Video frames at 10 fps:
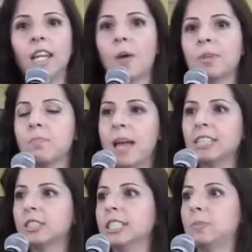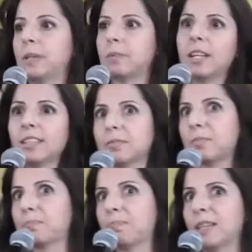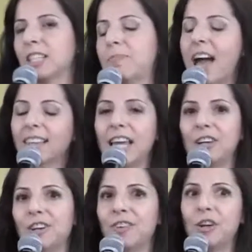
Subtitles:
And I'm going to mention this because I'm going to bring this back later.